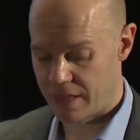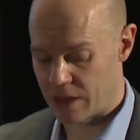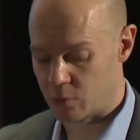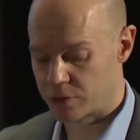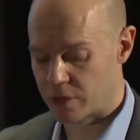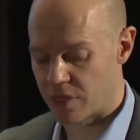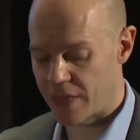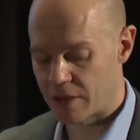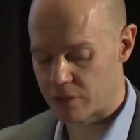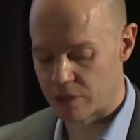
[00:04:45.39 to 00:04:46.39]
and also the
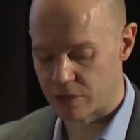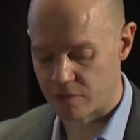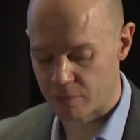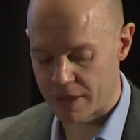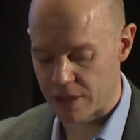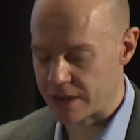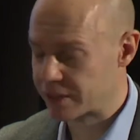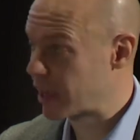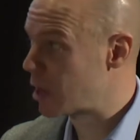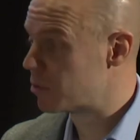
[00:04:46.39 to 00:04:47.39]
thousands of specialist
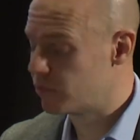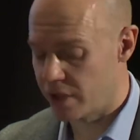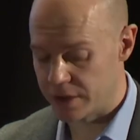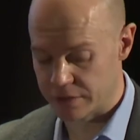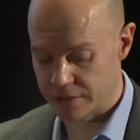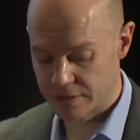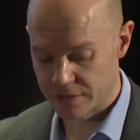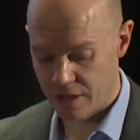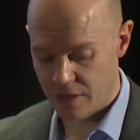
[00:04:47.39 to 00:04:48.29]
AI providers